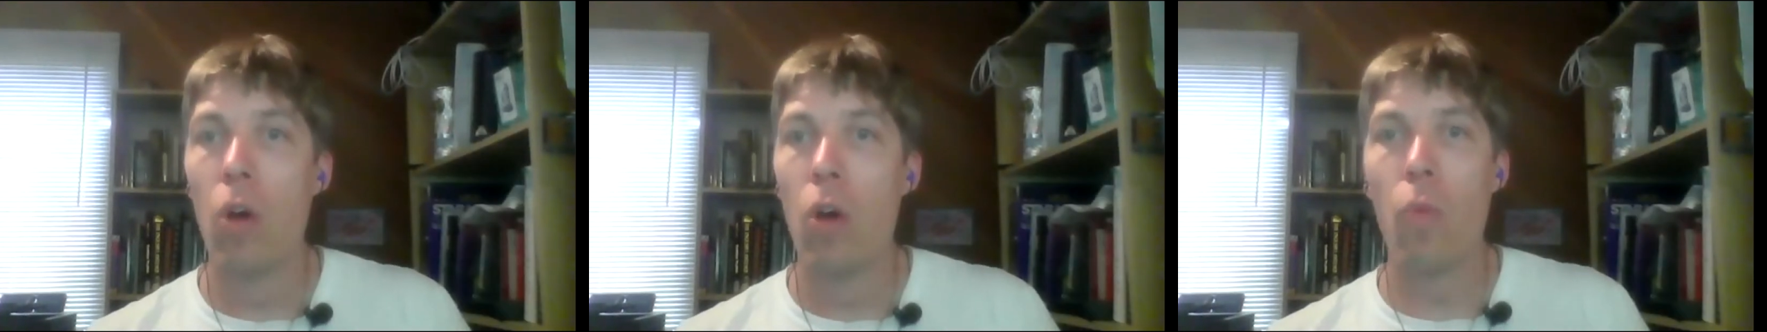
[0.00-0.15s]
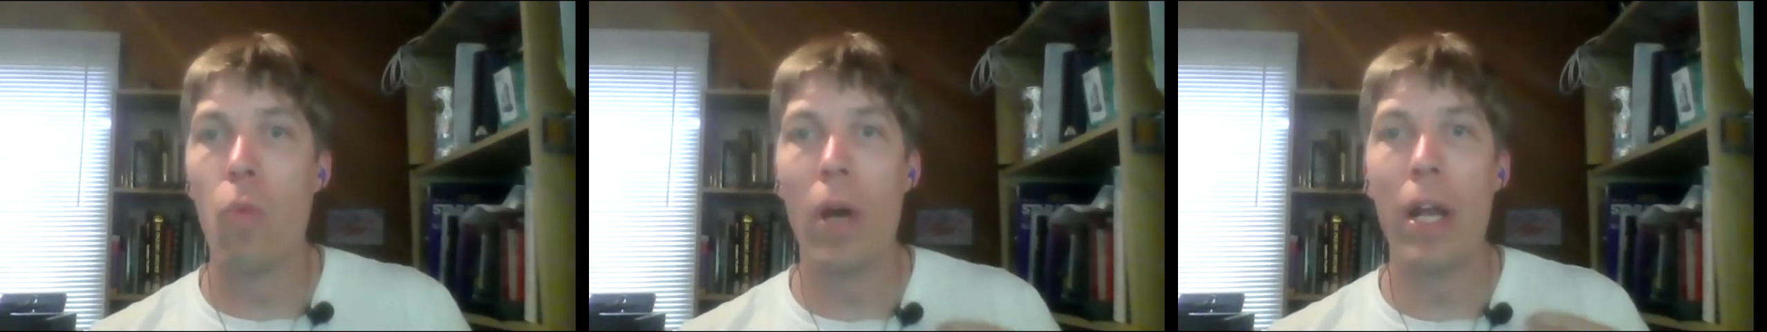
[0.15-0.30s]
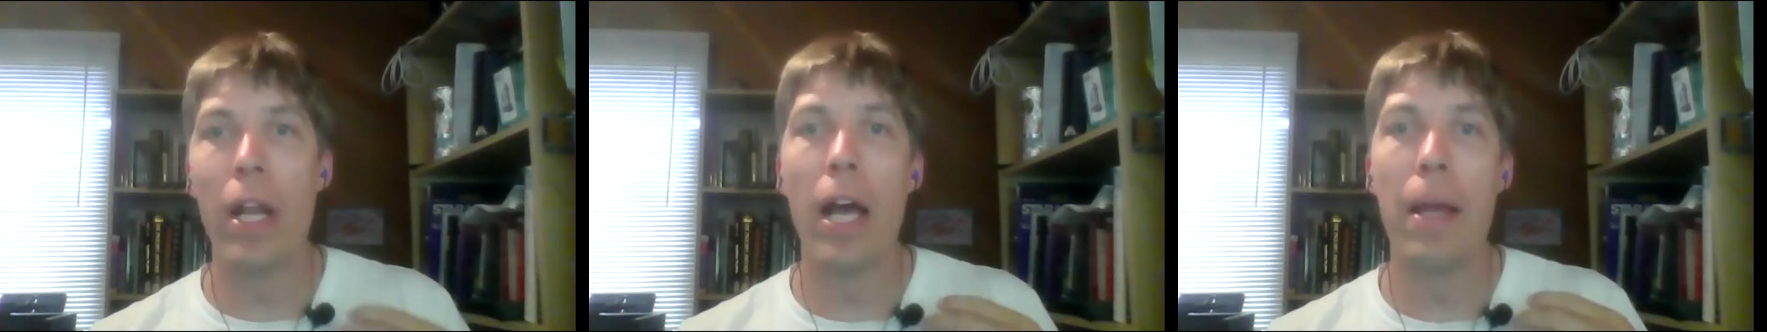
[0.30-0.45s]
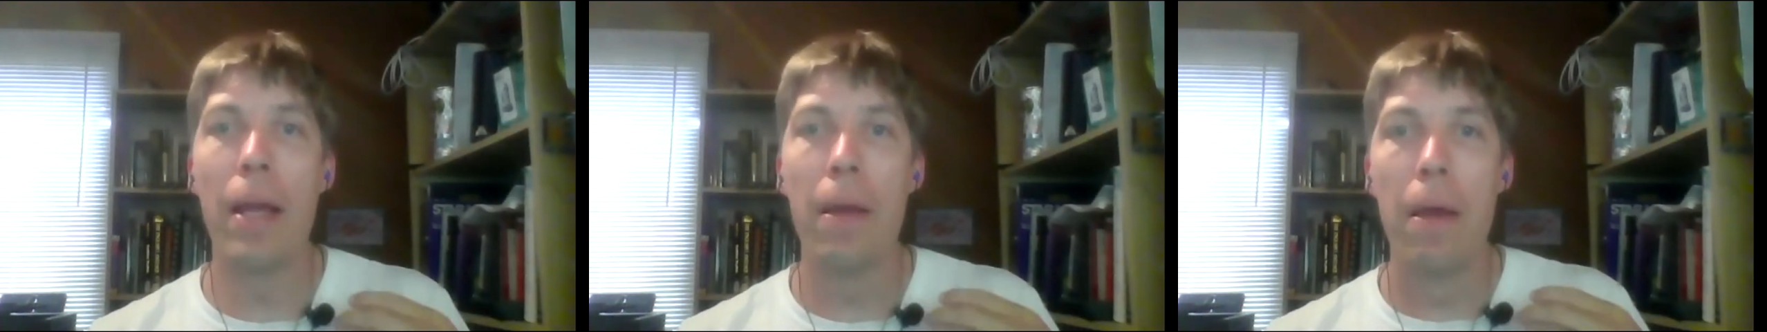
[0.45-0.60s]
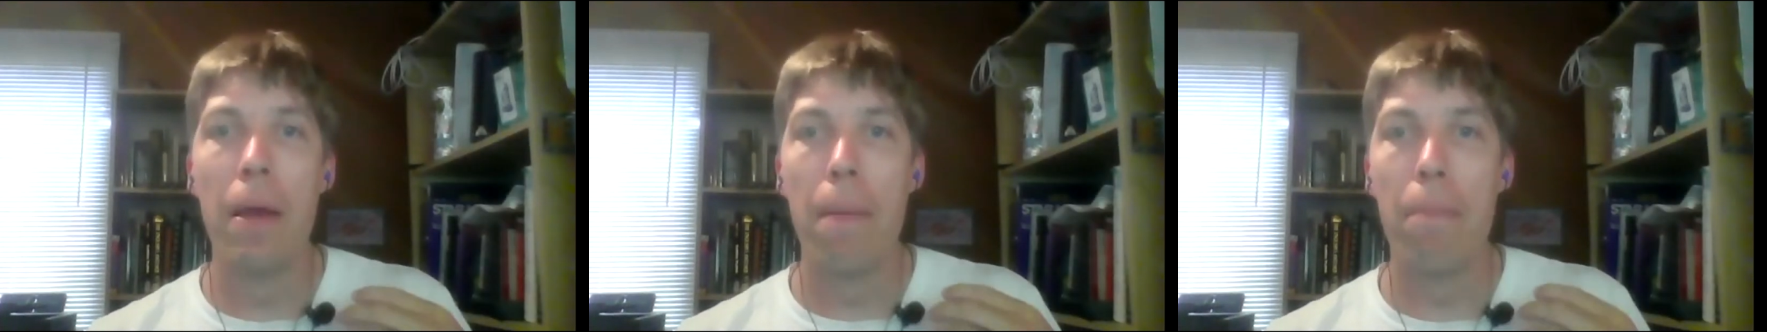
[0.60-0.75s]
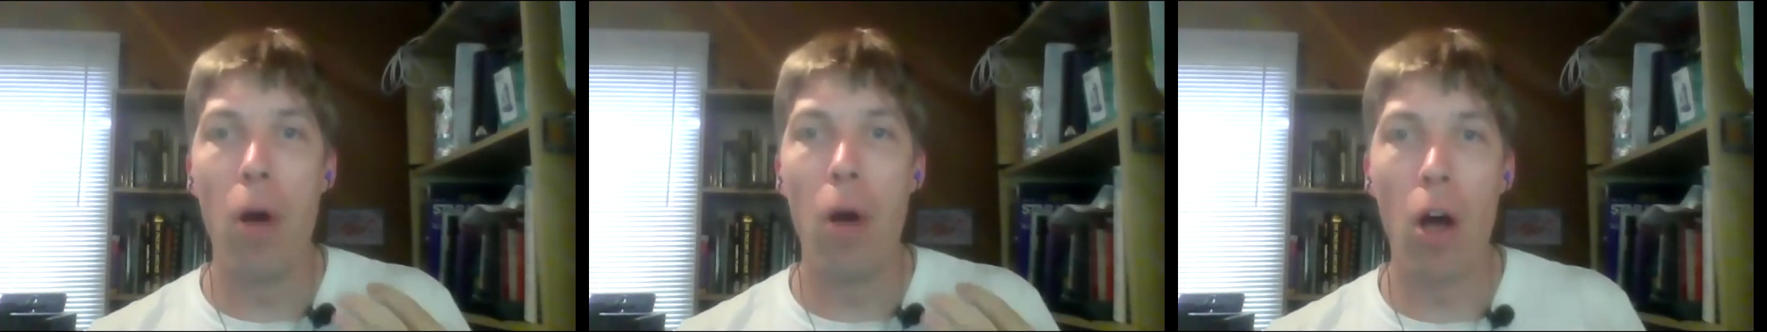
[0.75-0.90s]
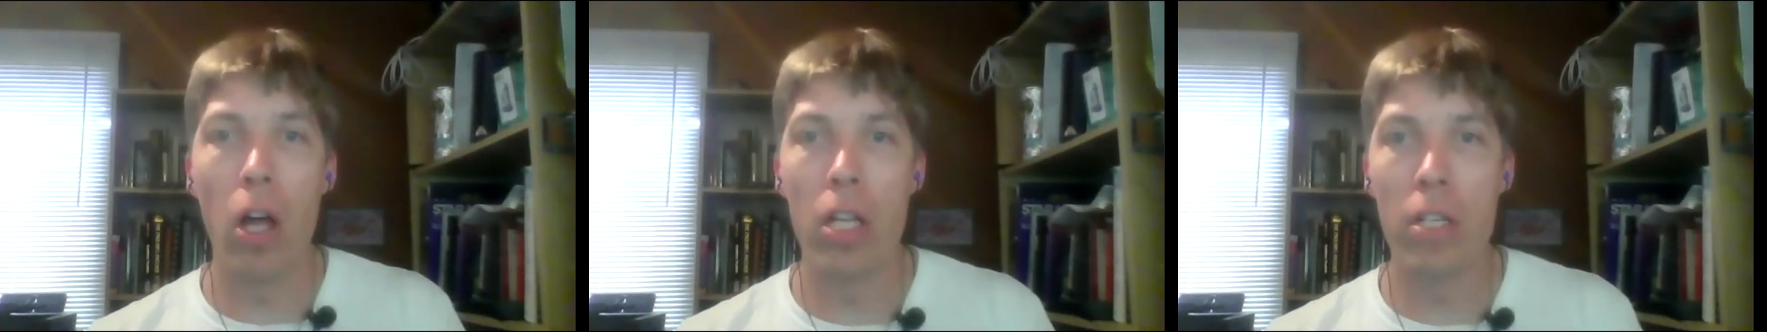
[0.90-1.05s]
when I
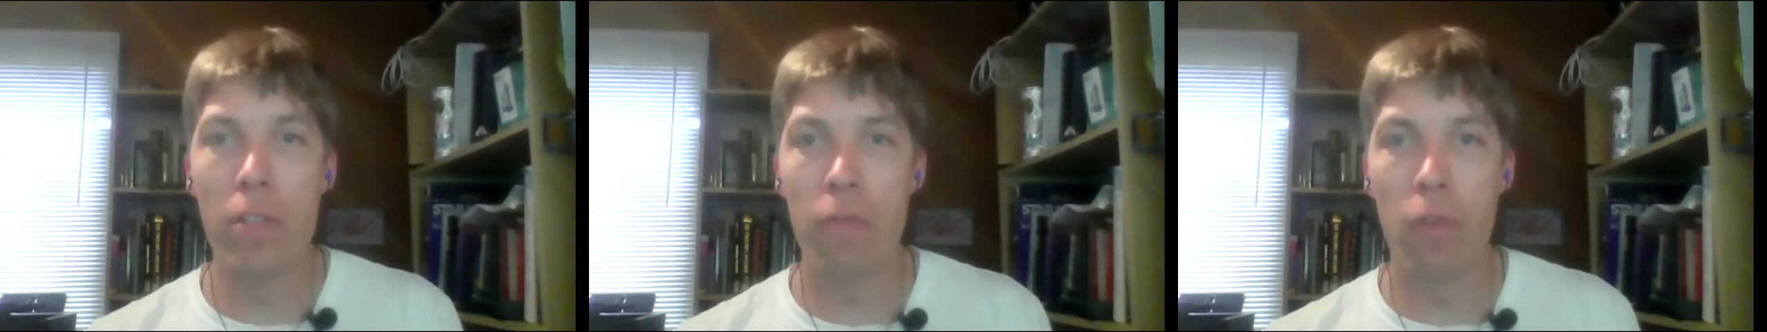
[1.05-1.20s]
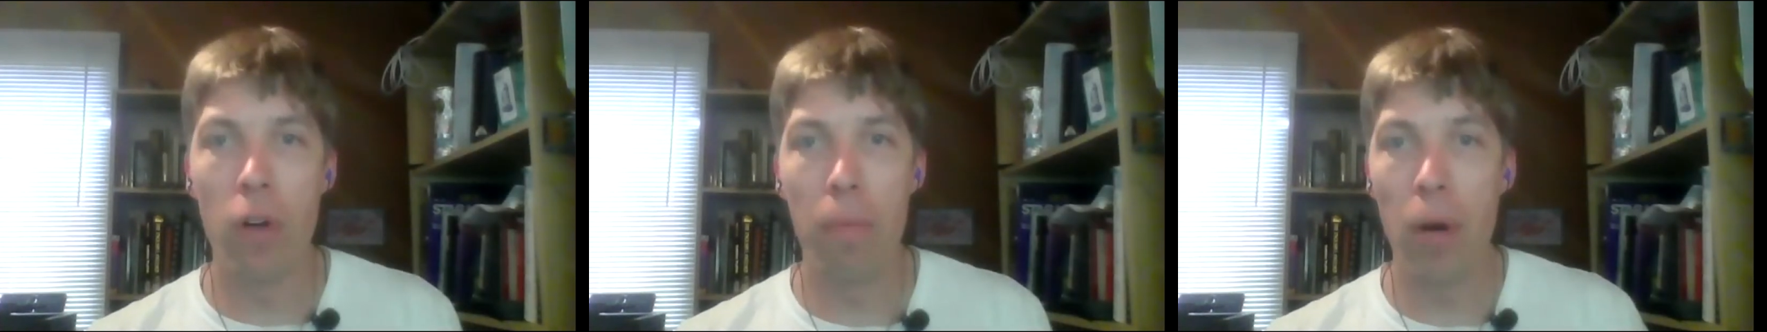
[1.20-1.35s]
pause for